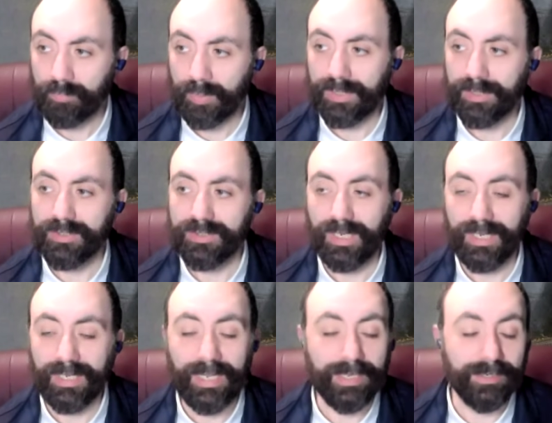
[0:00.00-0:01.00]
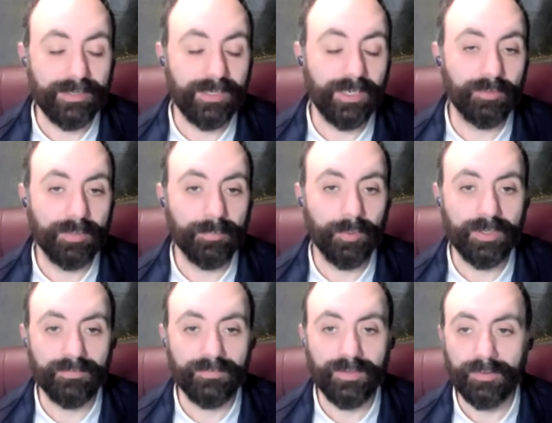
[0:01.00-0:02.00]
Because again, the only
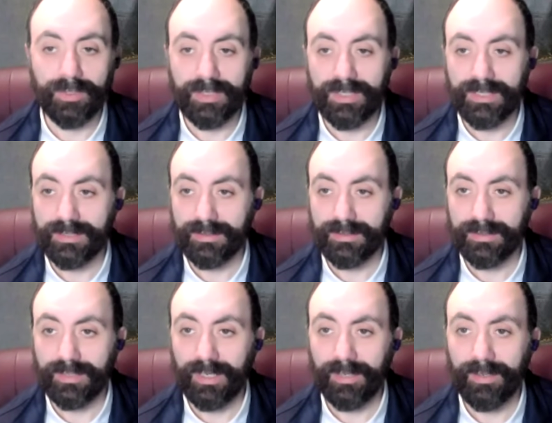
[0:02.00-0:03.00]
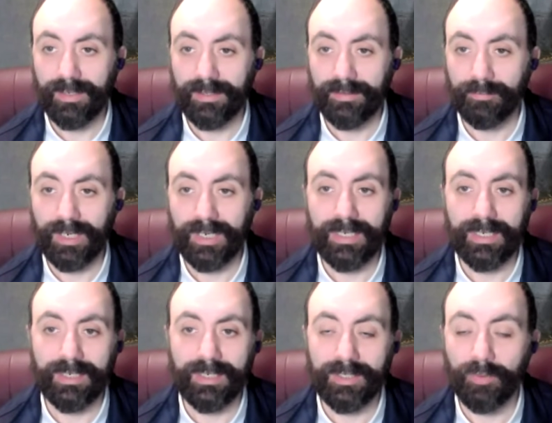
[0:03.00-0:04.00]
point of view that is
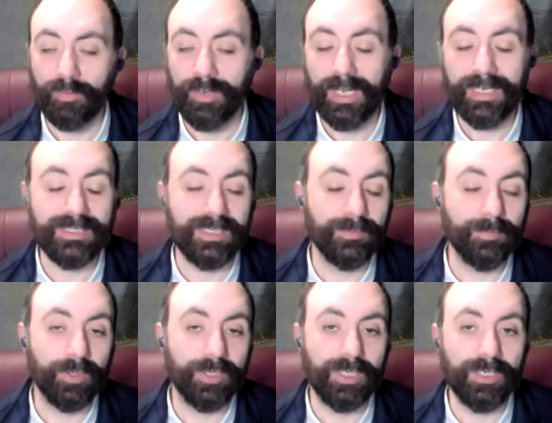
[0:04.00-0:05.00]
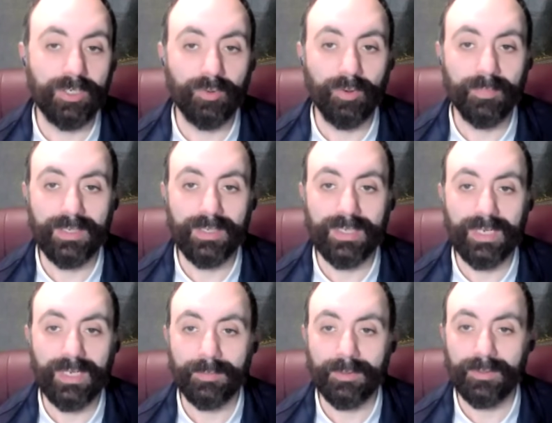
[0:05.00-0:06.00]
really unites anybody in the European
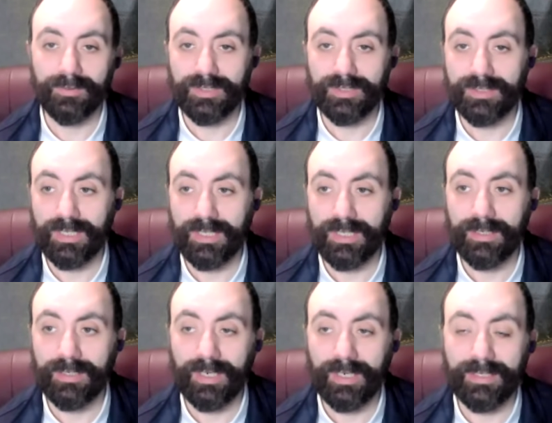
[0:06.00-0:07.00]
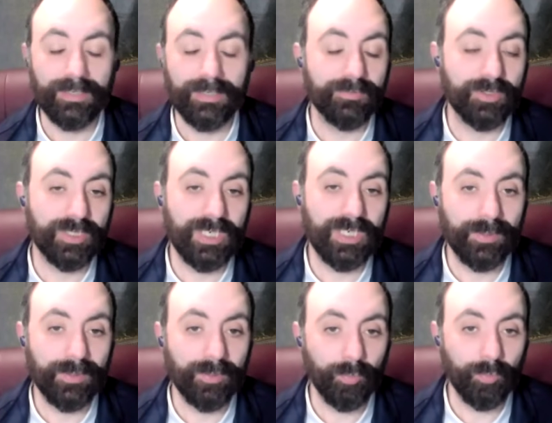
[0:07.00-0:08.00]
capitals is the idea of just
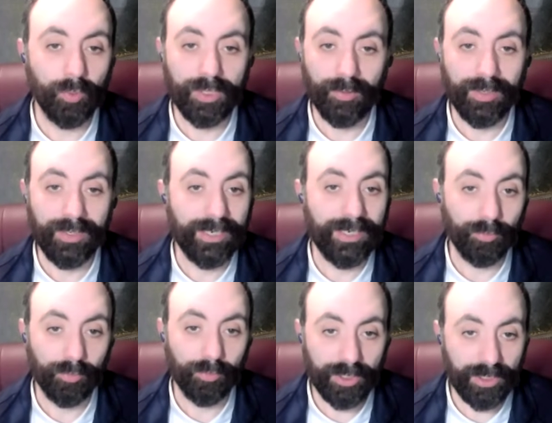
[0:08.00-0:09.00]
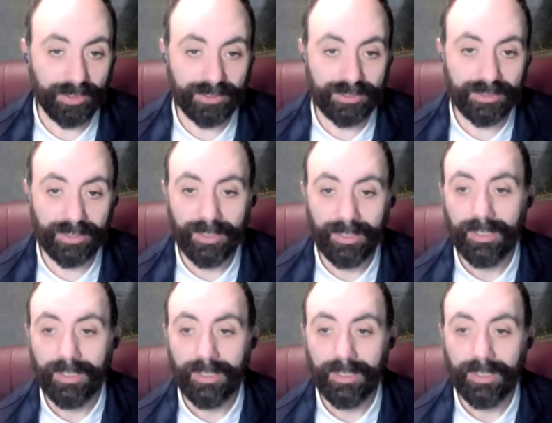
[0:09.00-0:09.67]
keeping the war going at all costs.